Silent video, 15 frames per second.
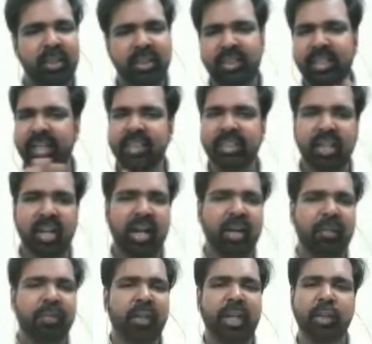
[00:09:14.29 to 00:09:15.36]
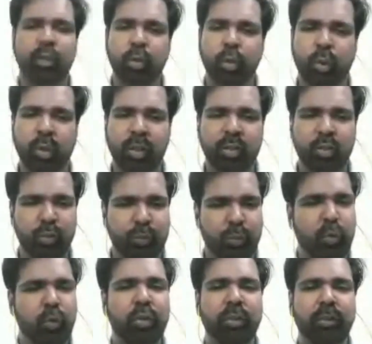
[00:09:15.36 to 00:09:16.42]
stagecraft, and so on and so
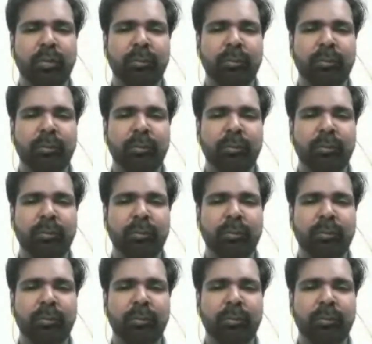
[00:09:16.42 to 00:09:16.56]
forth,